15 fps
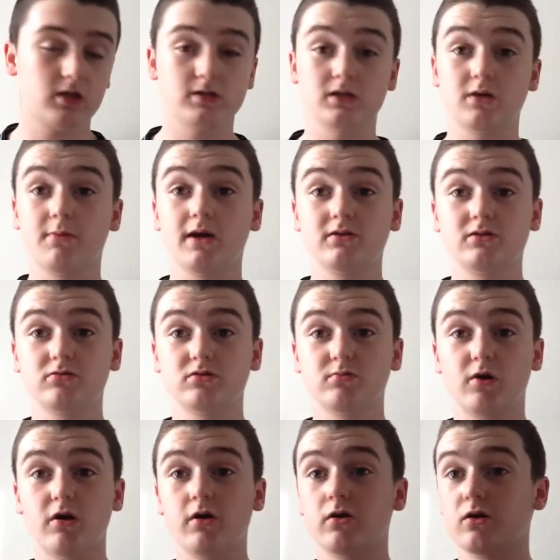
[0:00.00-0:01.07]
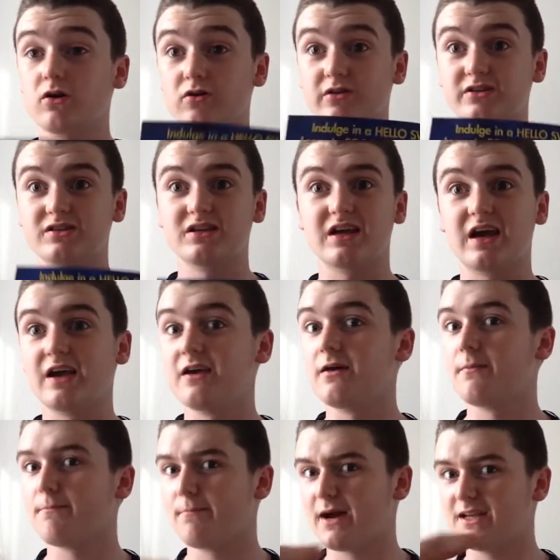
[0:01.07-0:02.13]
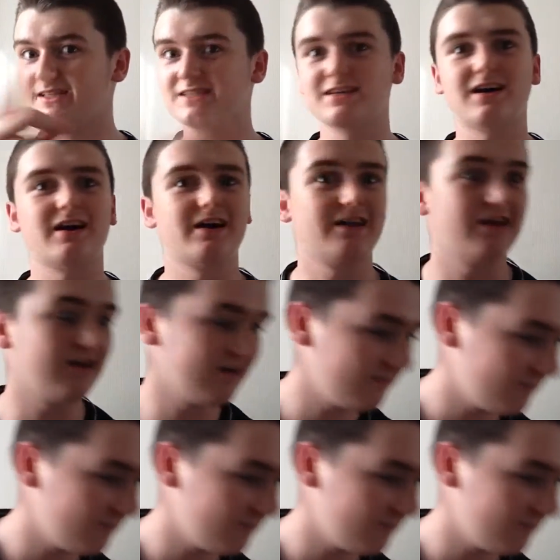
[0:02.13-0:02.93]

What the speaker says: doesn't come out until tomorrow, got it today, bang tidy.